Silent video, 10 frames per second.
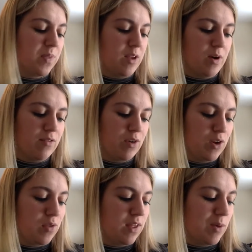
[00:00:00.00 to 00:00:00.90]
and whatever
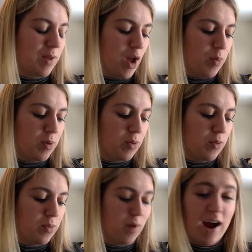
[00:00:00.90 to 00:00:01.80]
you think will help you
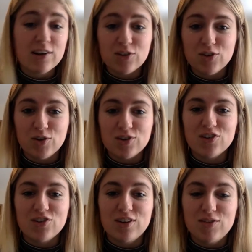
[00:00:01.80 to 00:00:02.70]
practice your
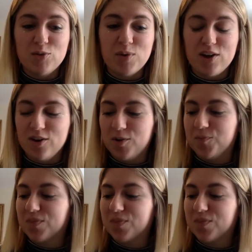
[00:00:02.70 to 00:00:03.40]
addition even better.